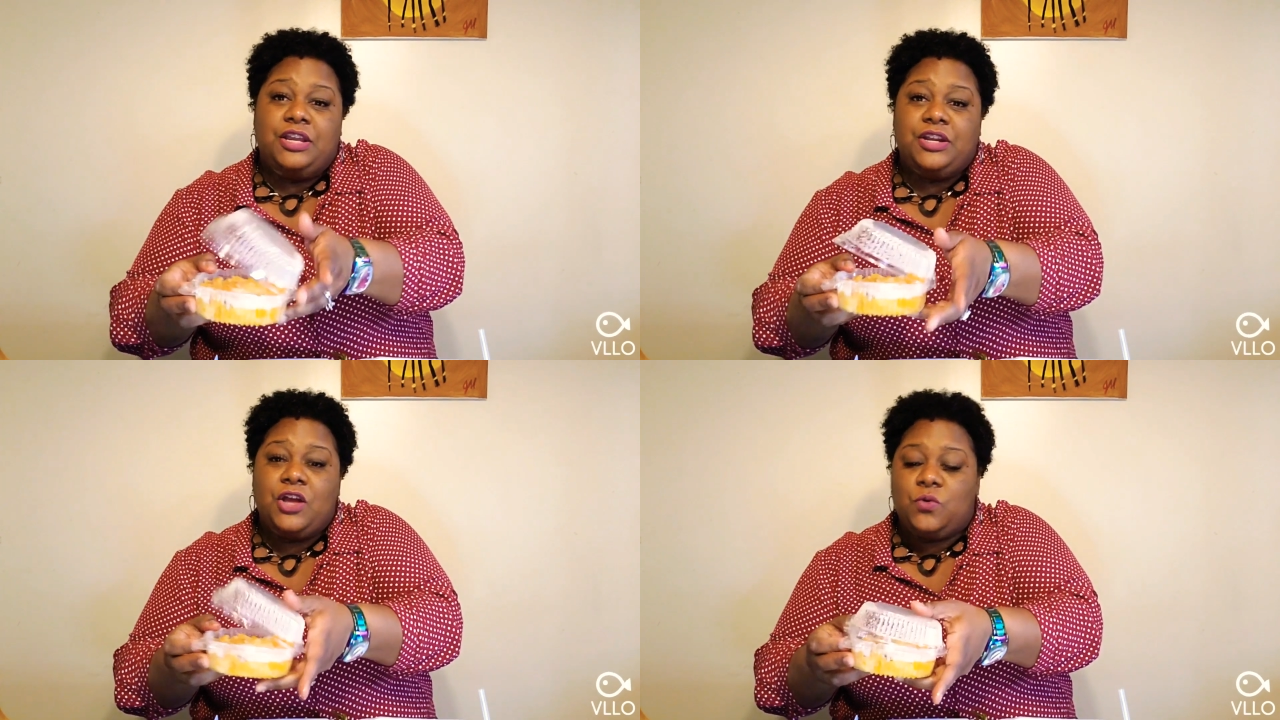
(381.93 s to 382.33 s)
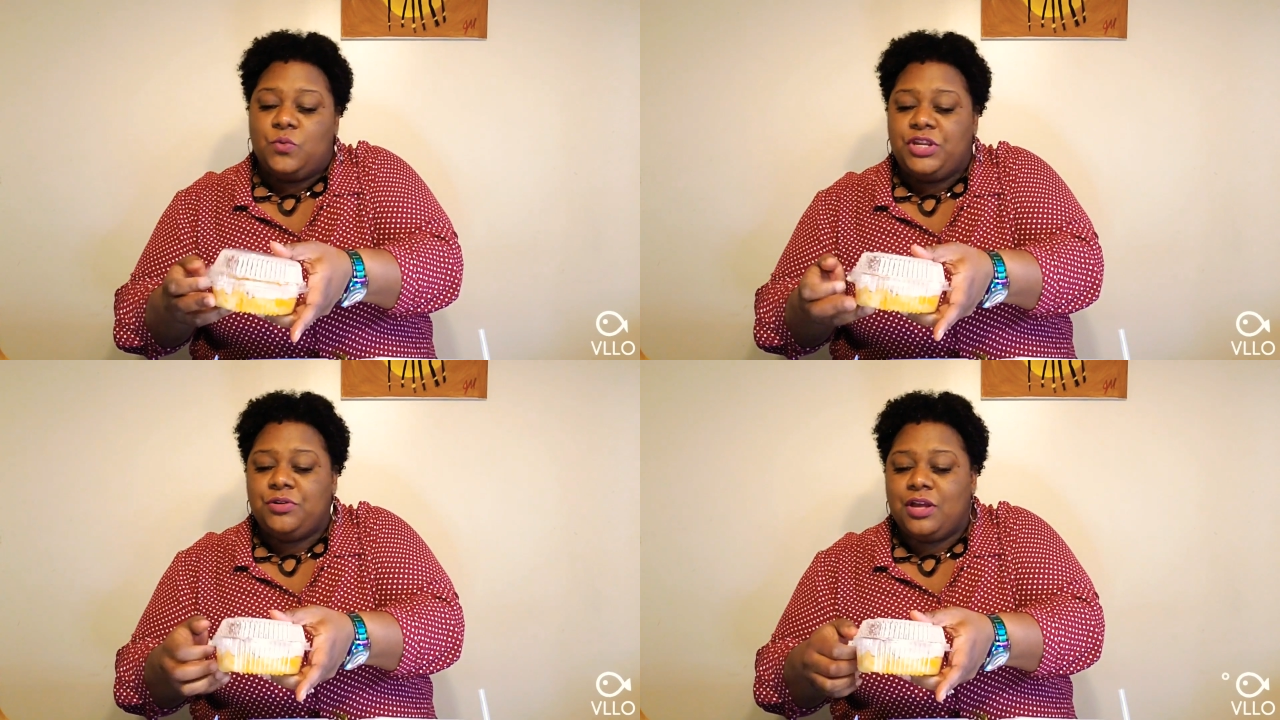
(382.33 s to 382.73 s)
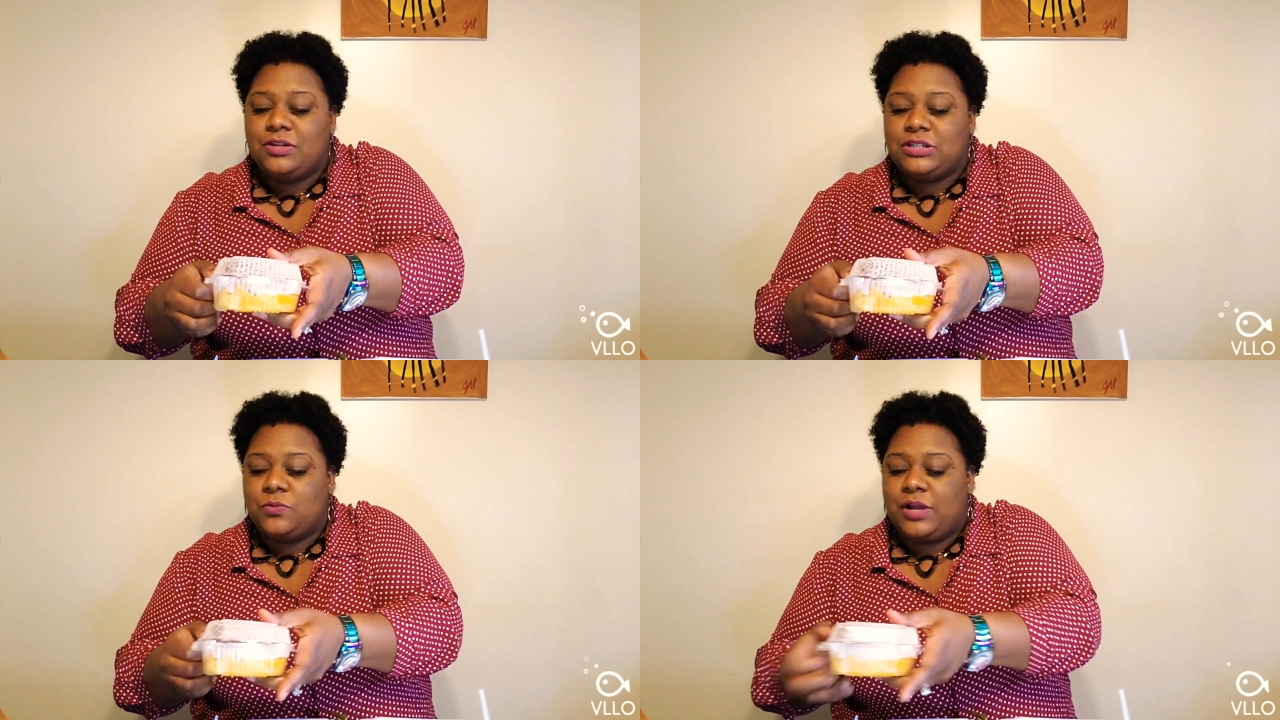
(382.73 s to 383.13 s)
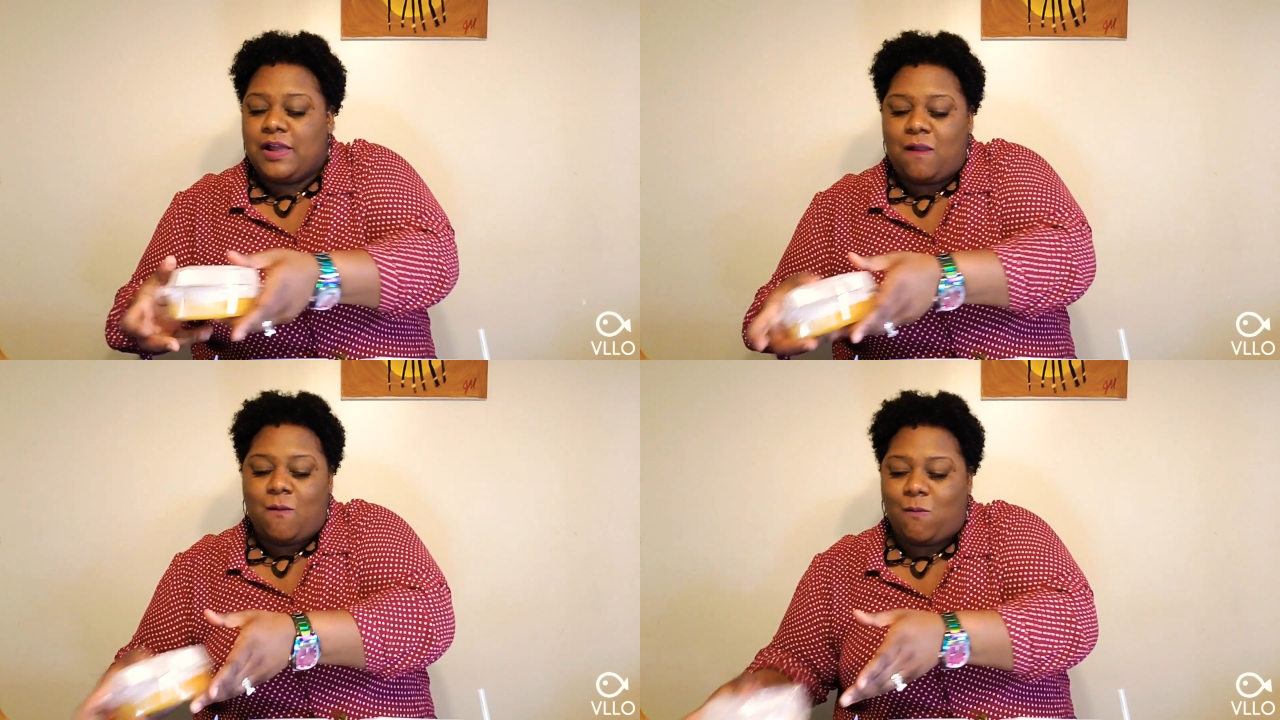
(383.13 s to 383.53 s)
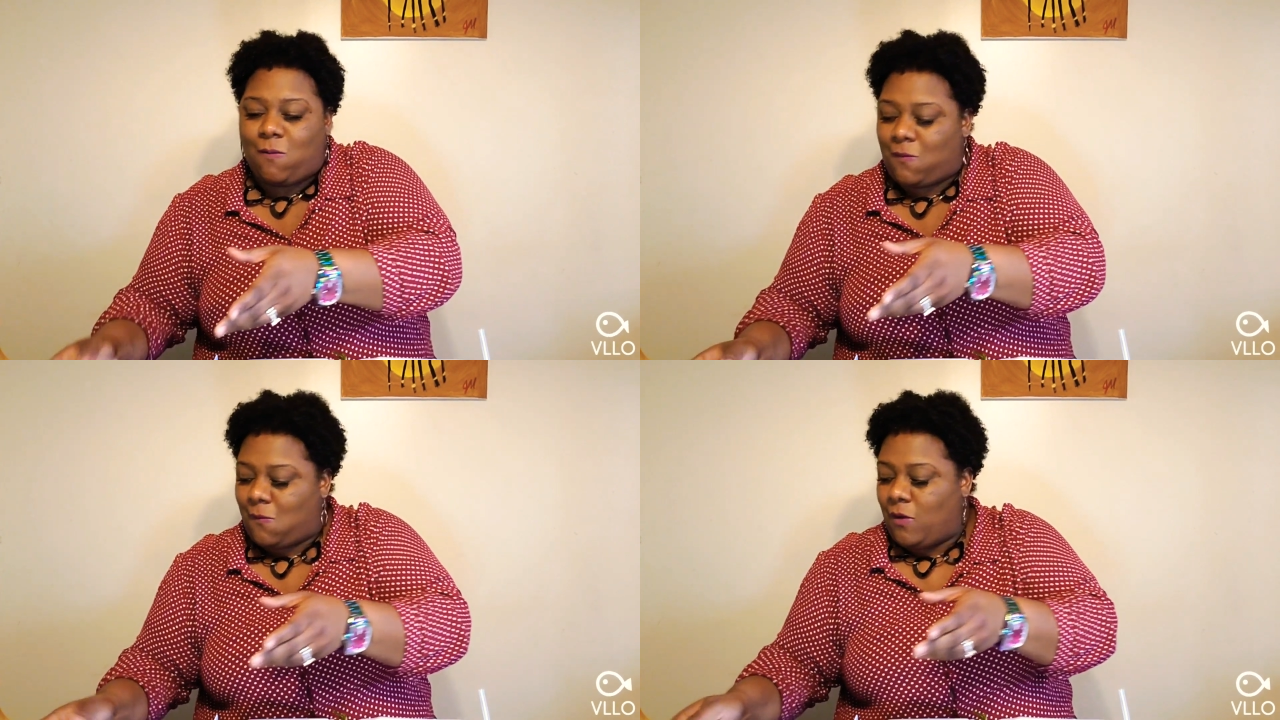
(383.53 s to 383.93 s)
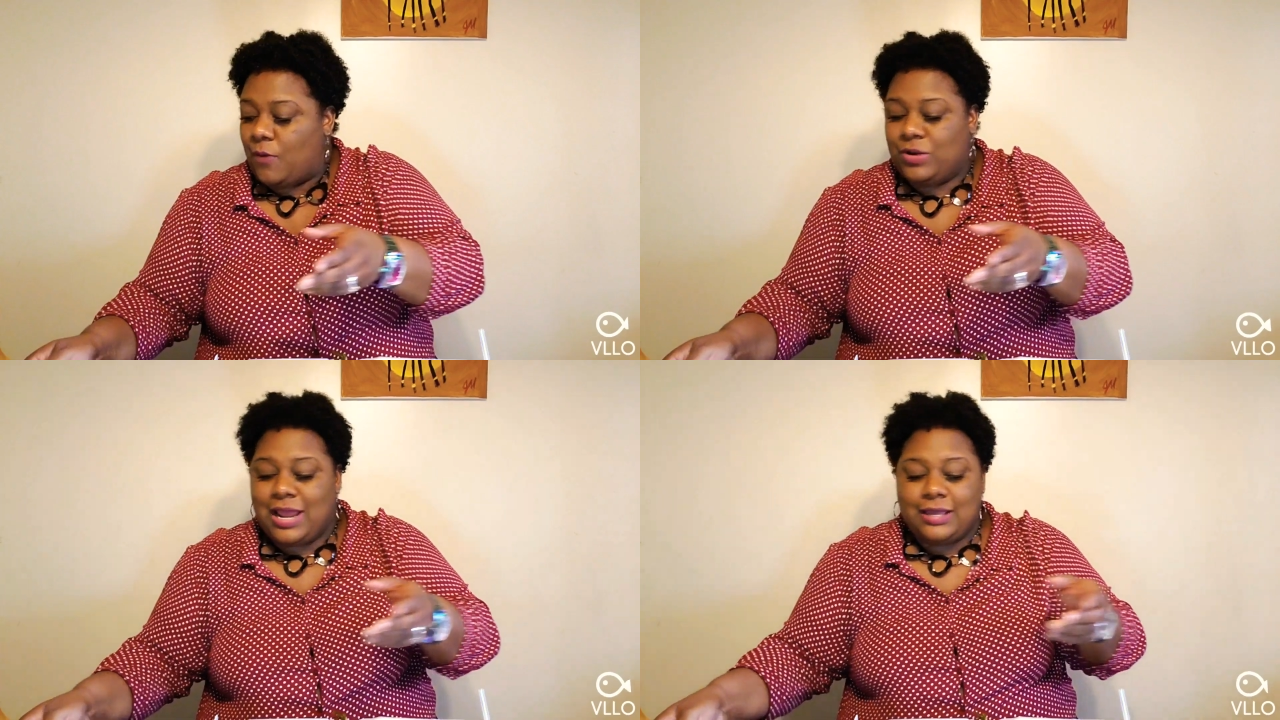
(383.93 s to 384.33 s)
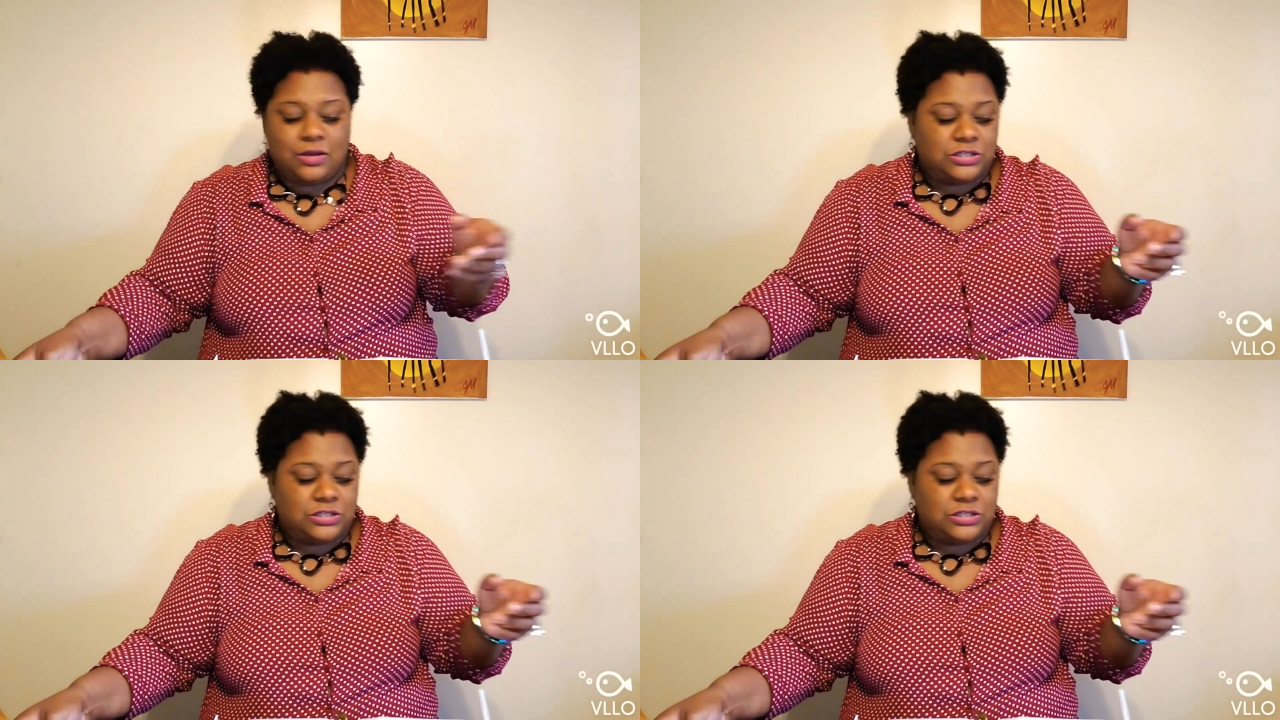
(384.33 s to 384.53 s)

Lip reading: You know, when you go somewhere, when I